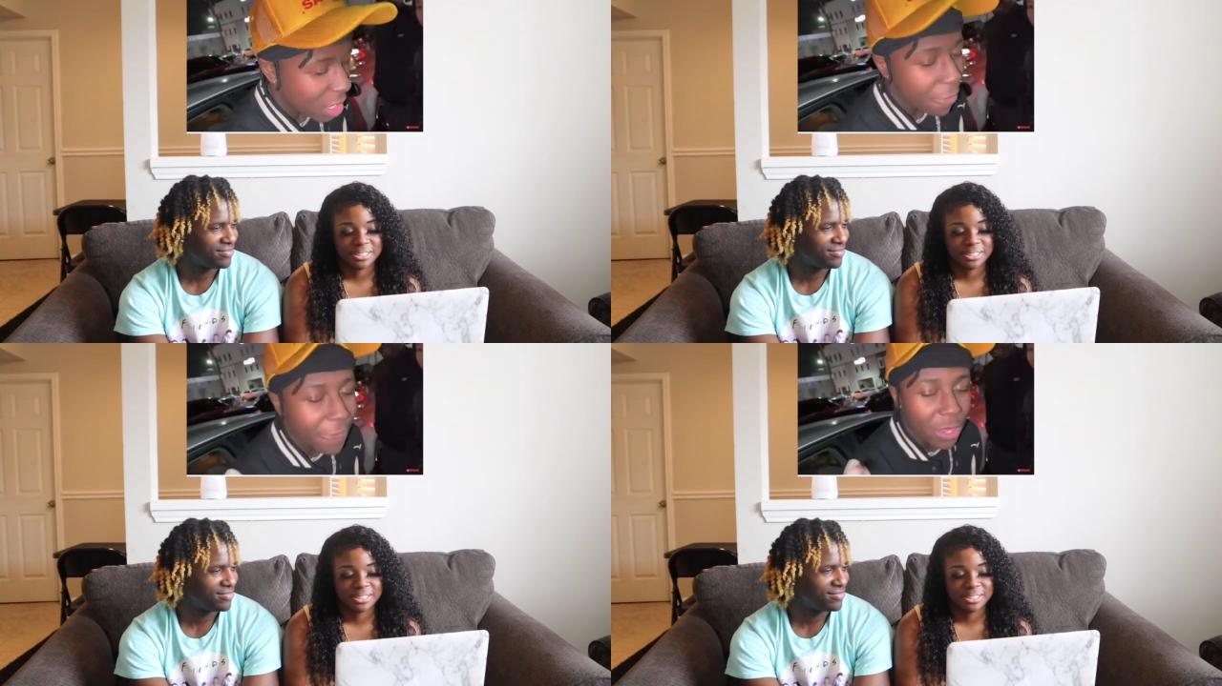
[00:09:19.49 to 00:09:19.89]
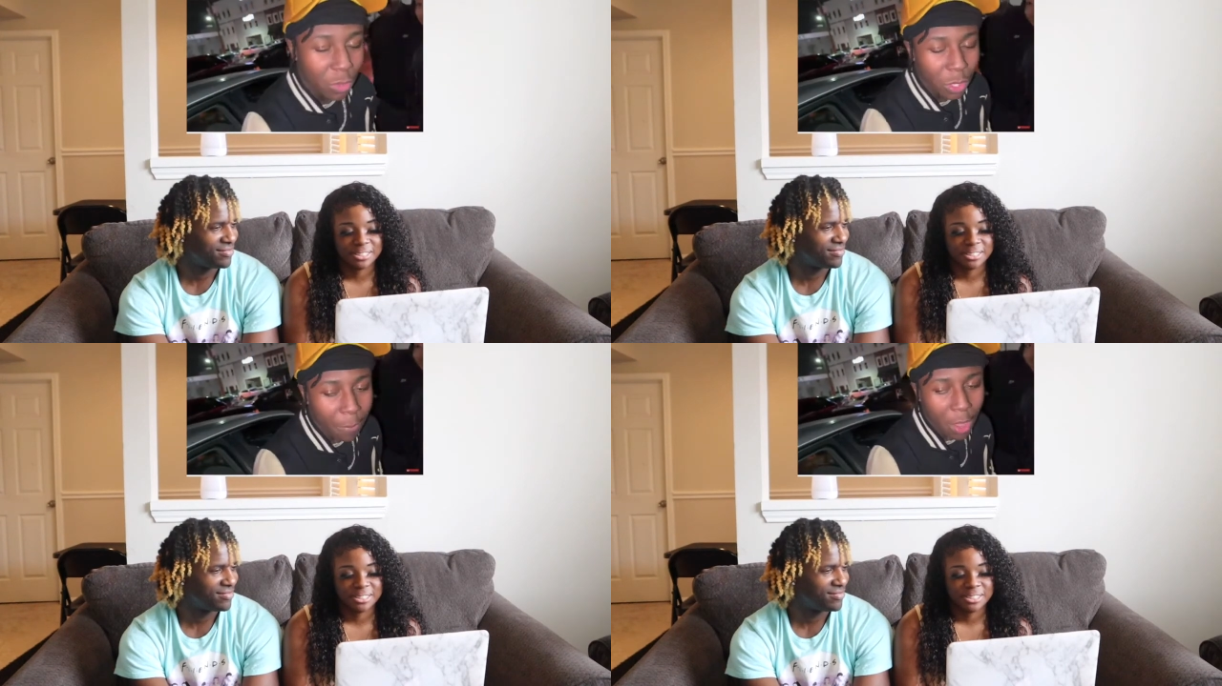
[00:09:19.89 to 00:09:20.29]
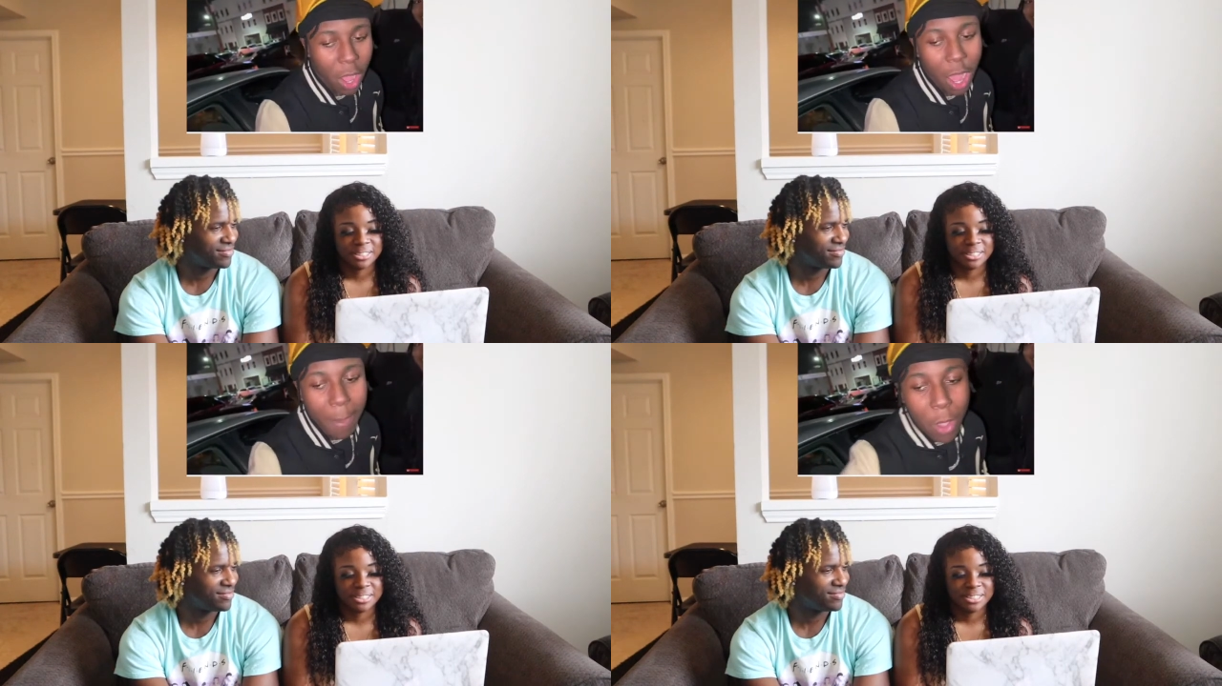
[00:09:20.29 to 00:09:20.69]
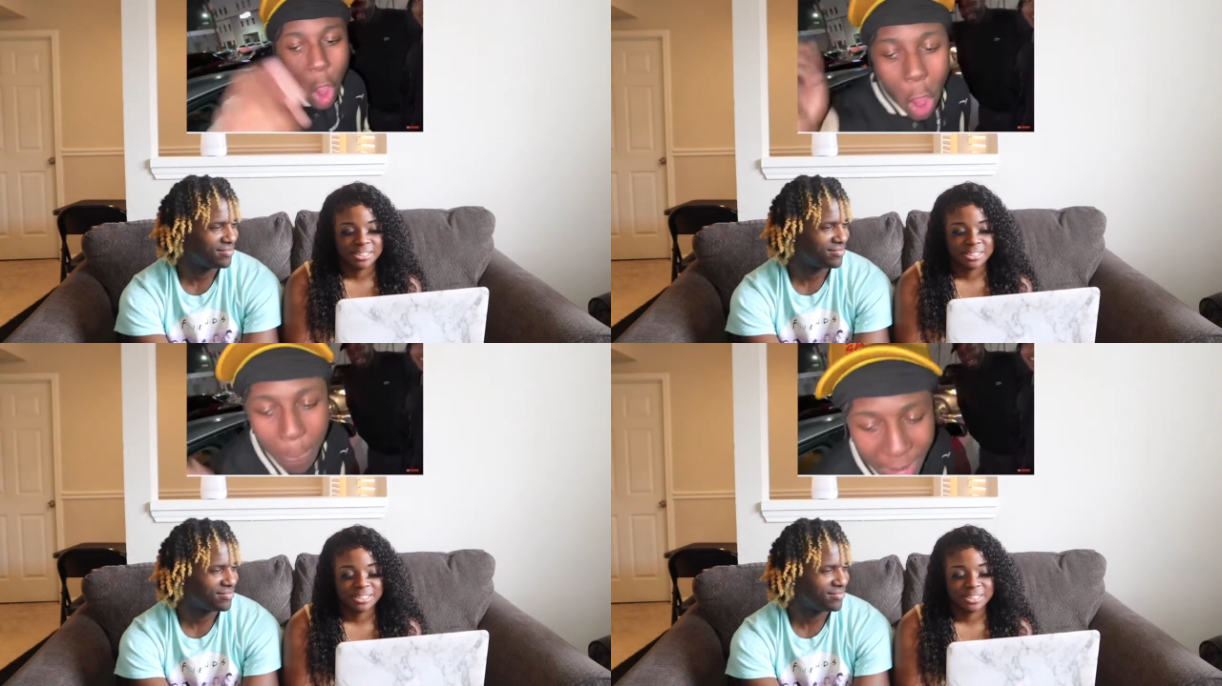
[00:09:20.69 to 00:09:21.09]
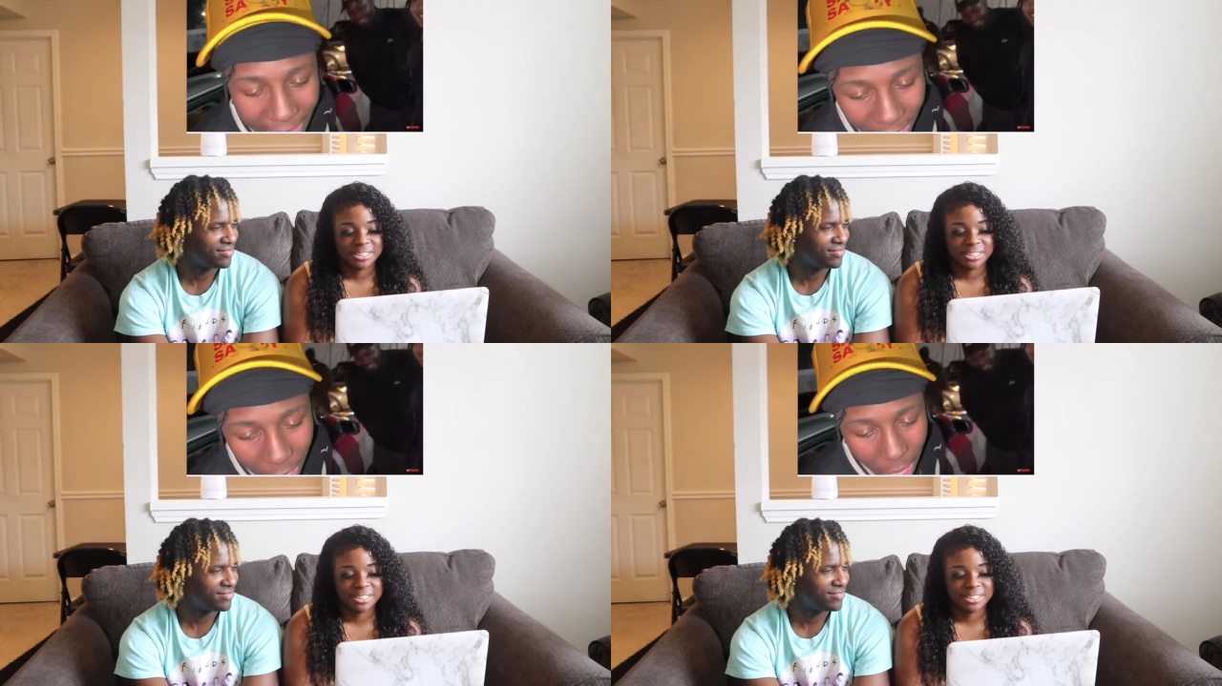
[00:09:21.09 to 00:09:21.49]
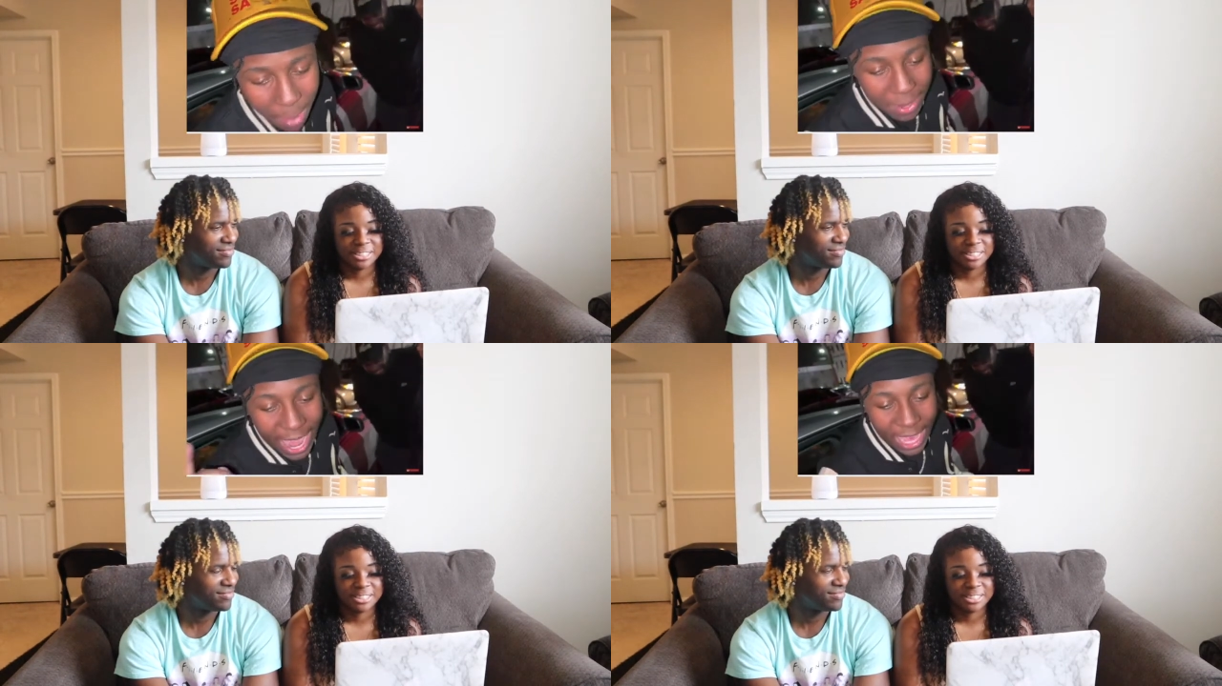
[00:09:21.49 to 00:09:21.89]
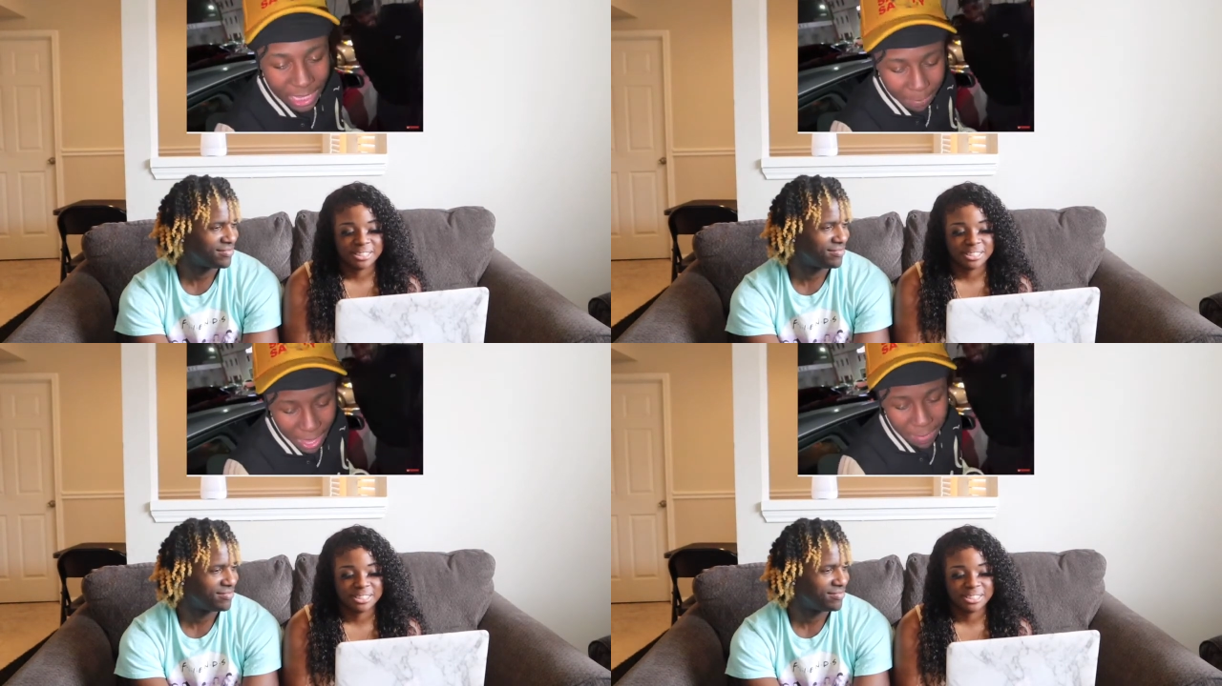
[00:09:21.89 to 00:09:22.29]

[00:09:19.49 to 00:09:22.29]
Speaker 1: Sarah. What you talking about? Um, all black, um, nasty